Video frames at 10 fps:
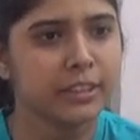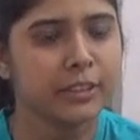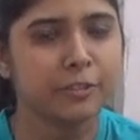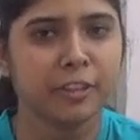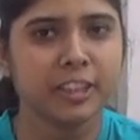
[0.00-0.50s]

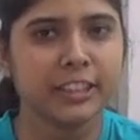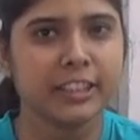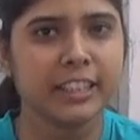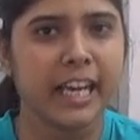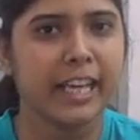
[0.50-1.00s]
Sir, first
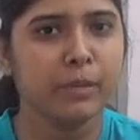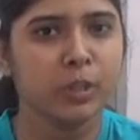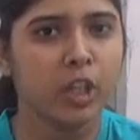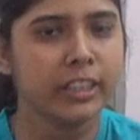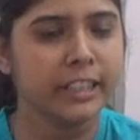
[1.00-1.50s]
is I
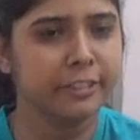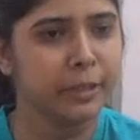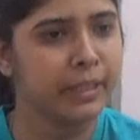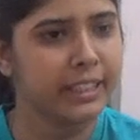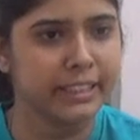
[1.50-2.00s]
am not
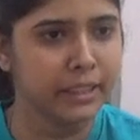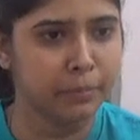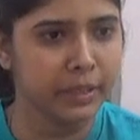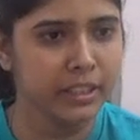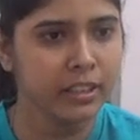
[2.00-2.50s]
leaving my
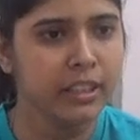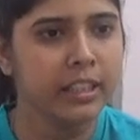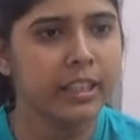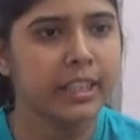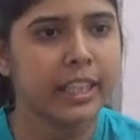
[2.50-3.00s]

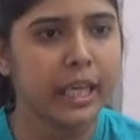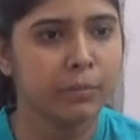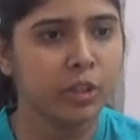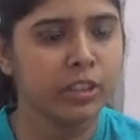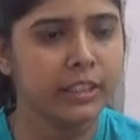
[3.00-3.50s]
discipline, like I
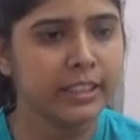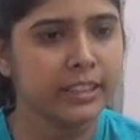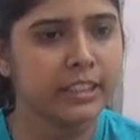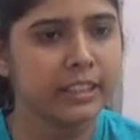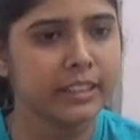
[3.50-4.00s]
am not
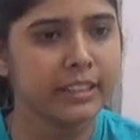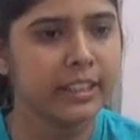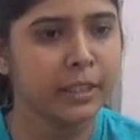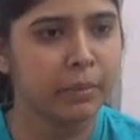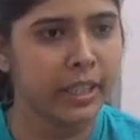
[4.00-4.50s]

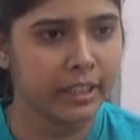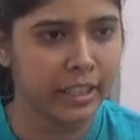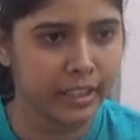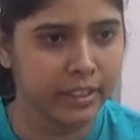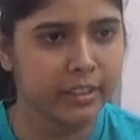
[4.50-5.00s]
disinterested in my
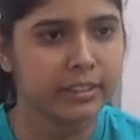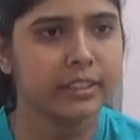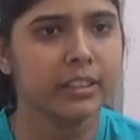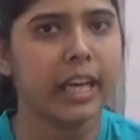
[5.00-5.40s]
career, sir.